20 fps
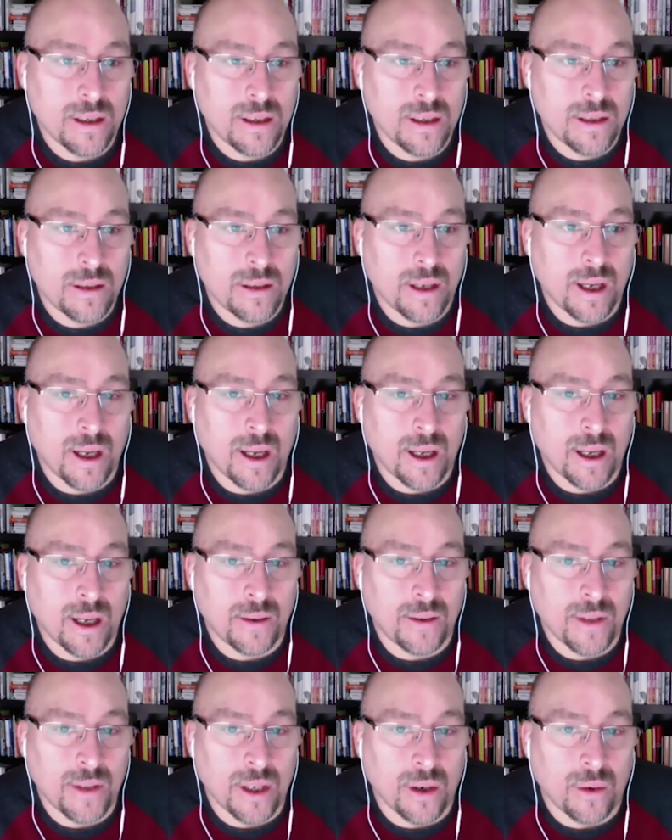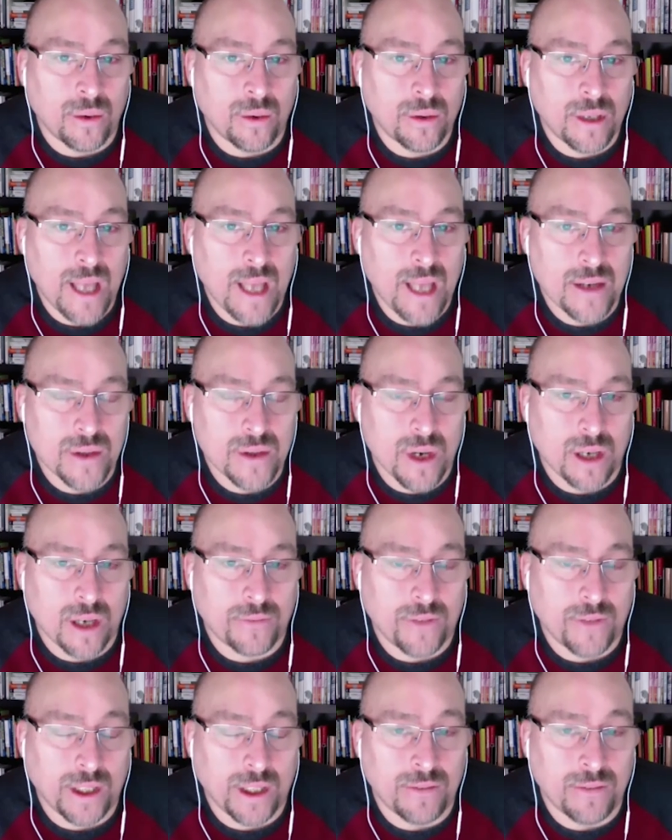
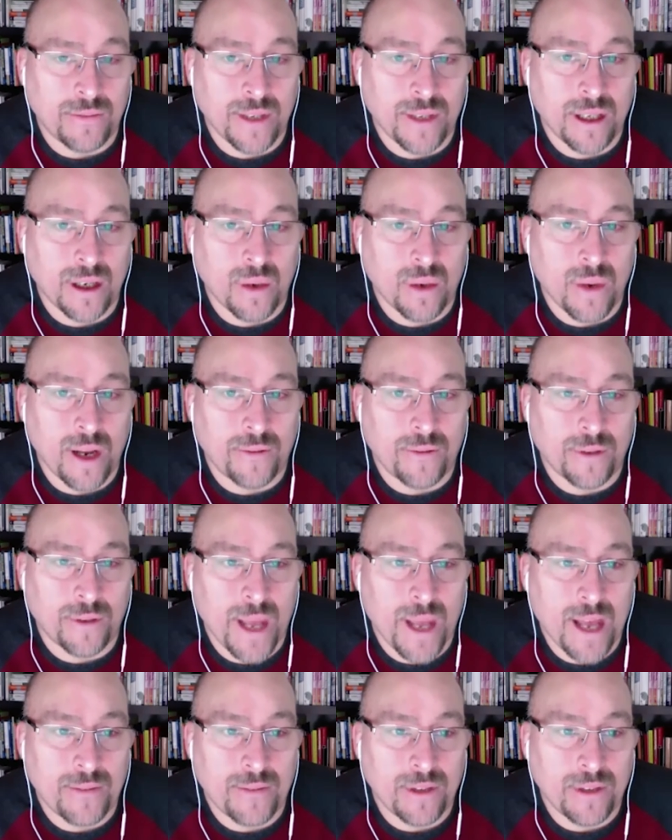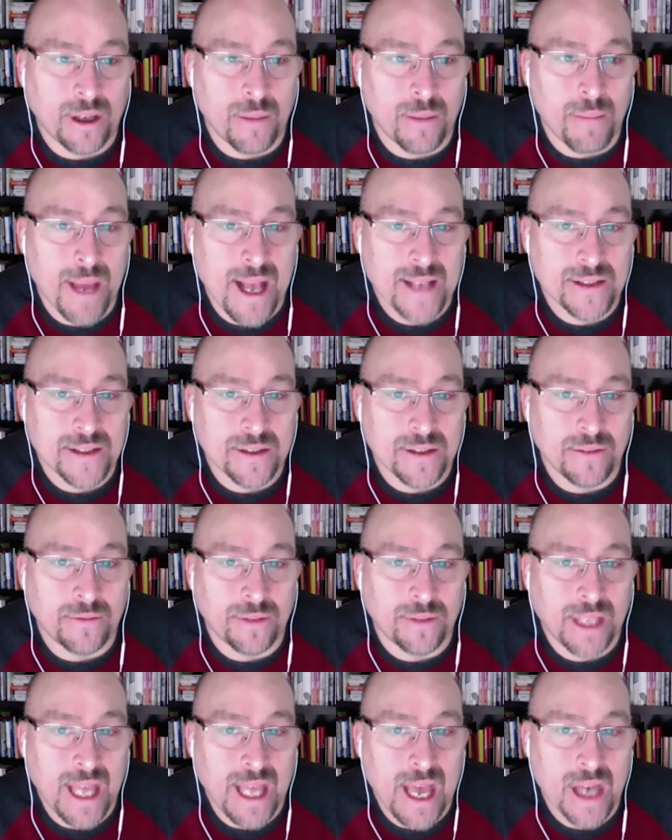catastrophic event away from having a massive
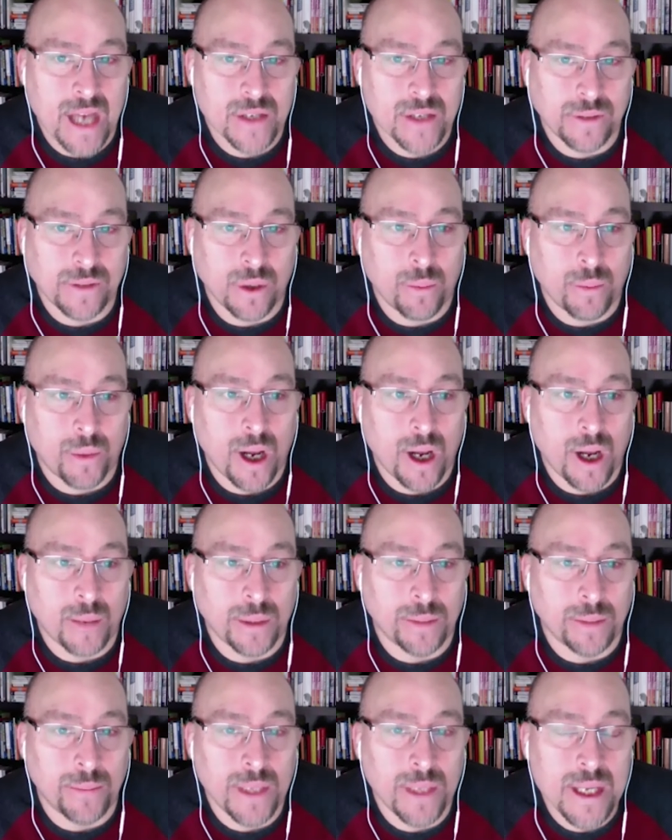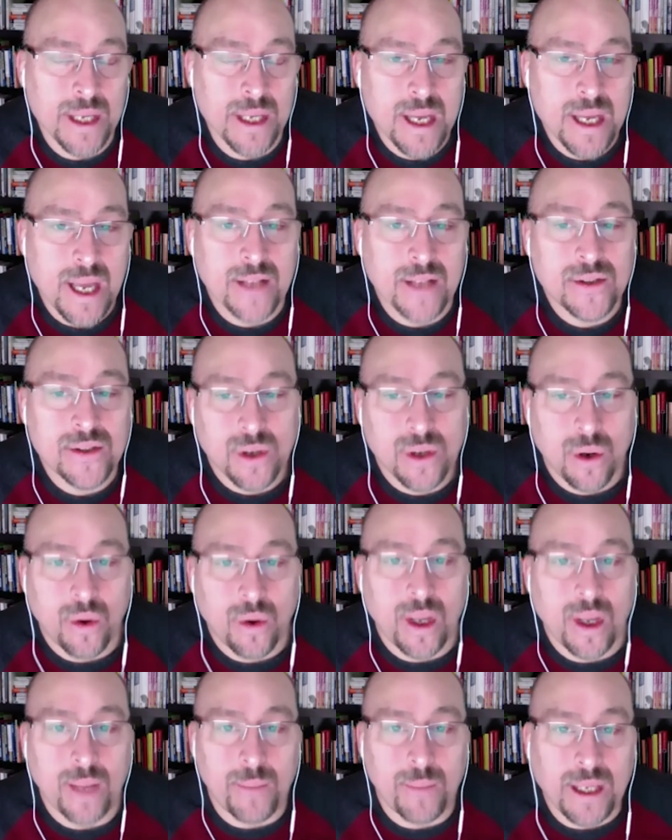cash flow problem. And so
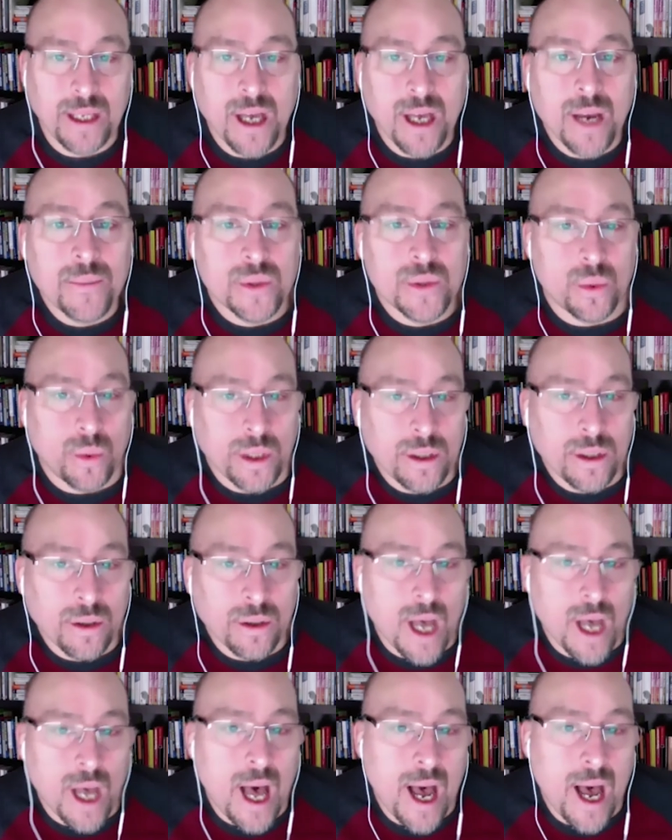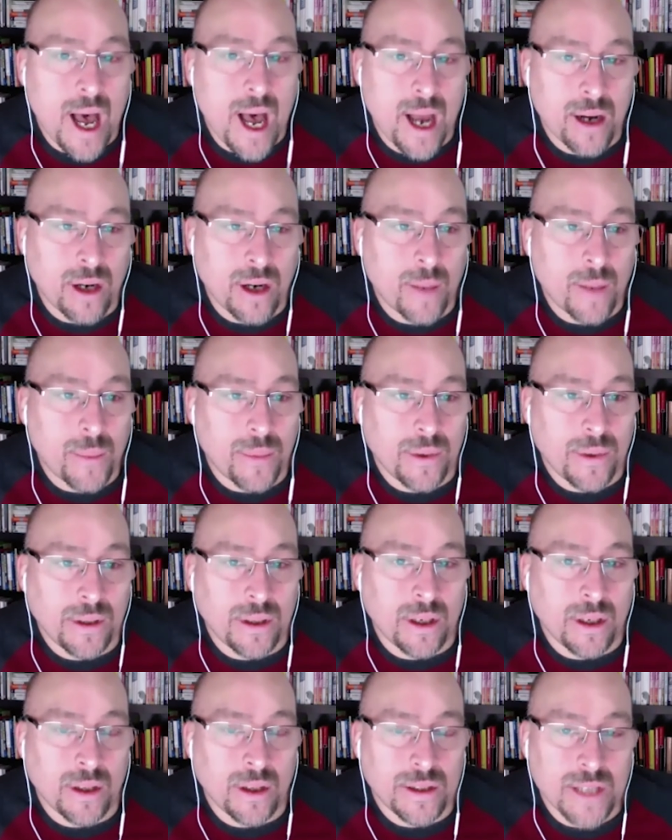it becomes real the higher up,
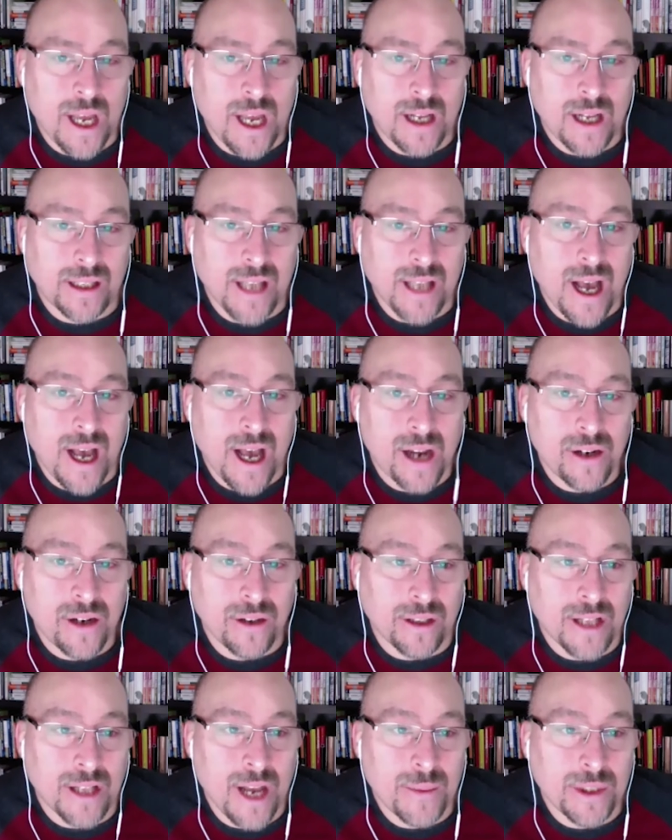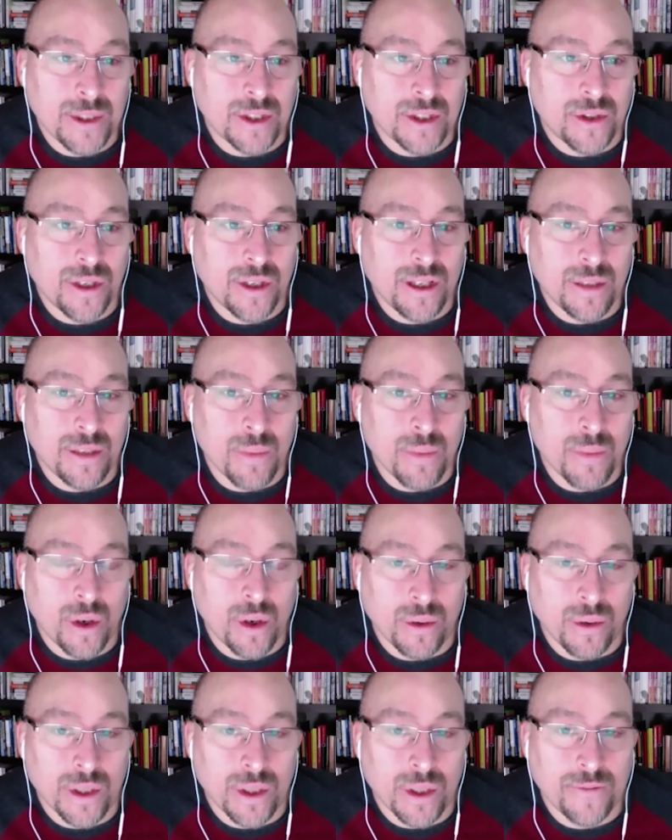it's kind of like the higher you climb in the tree, the more you
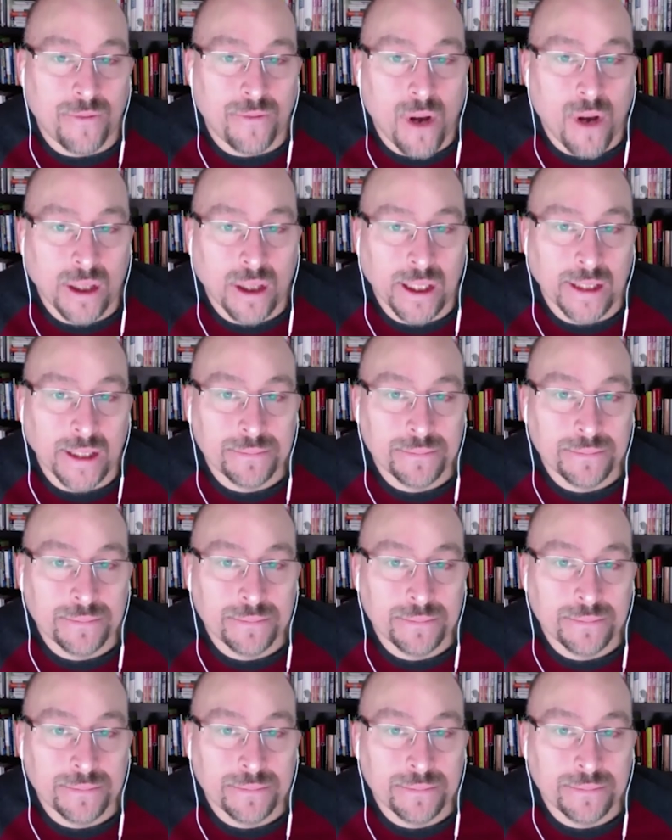risk falling.